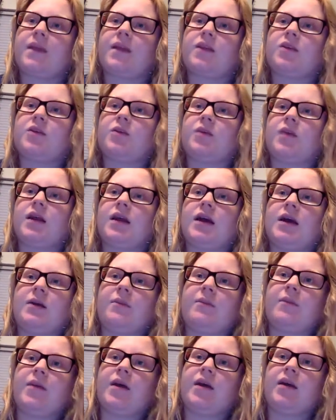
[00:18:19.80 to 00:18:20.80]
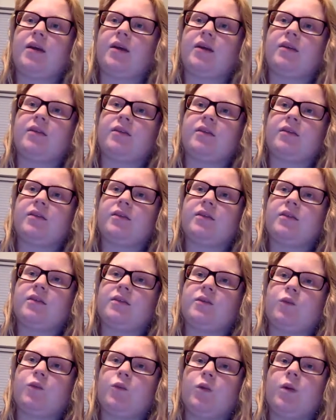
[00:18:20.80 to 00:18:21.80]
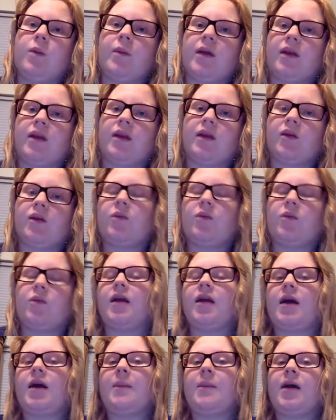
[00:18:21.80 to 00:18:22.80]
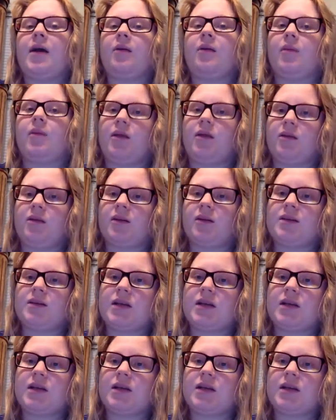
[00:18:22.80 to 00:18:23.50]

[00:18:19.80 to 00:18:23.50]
to become better women and to become better mothers.